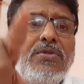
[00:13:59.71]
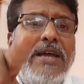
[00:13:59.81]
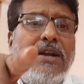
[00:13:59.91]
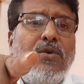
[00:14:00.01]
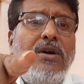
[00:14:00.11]

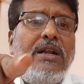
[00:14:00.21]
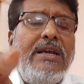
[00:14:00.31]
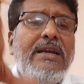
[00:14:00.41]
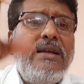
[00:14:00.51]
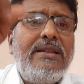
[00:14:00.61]
Then
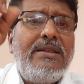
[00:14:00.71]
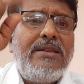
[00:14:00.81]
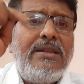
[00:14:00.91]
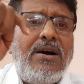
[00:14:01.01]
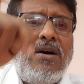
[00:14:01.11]
only
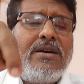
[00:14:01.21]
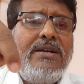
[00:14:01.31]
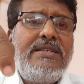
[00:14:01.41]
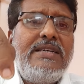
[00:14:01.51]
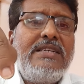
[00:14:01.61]
the
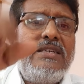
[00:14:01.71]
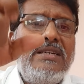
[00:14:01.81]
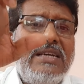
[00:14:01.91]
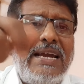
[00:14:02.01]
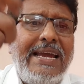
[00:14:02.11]

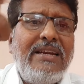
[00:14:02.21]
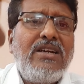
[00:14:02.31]
organization will